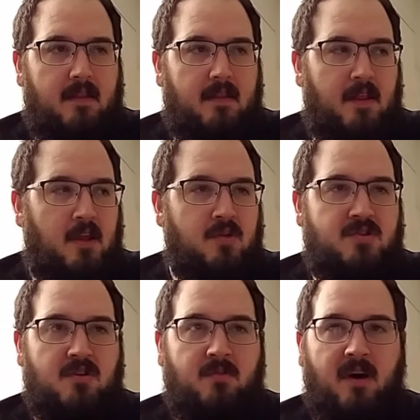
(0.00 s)
the
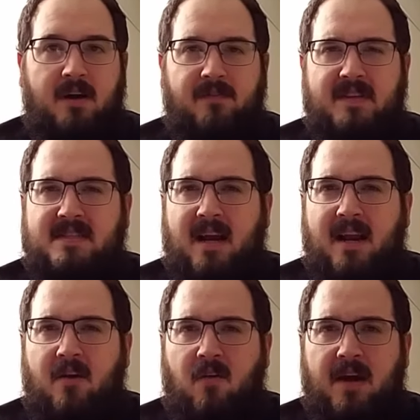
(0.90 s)
YouTube life that's kind
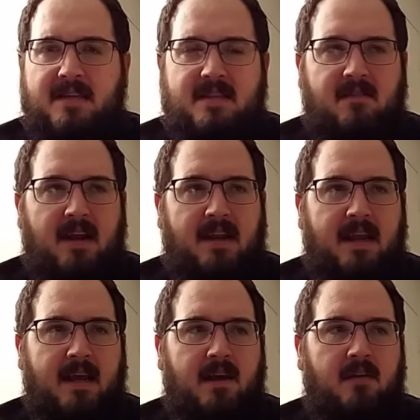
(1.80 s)
of crazy right
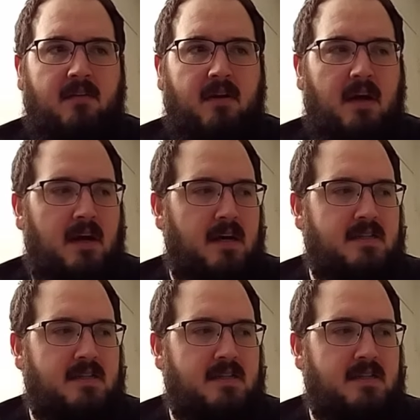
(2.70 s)
now.